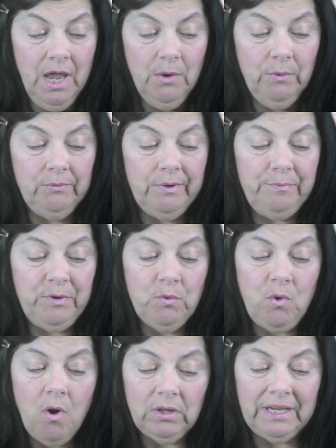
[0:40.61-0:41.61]
We rebuke
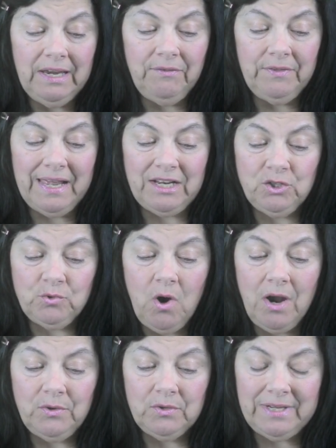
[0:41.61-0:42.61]
all evil that is
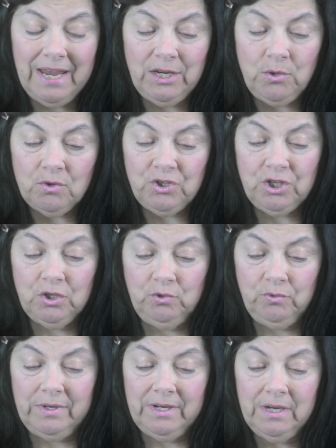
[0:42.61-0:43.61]
trying to take your
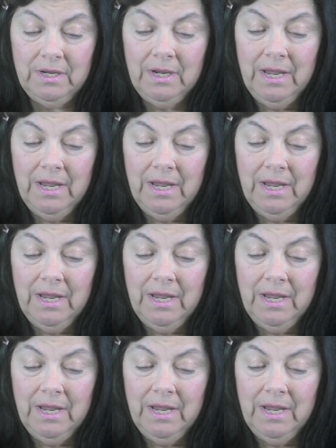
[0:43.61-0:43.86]
children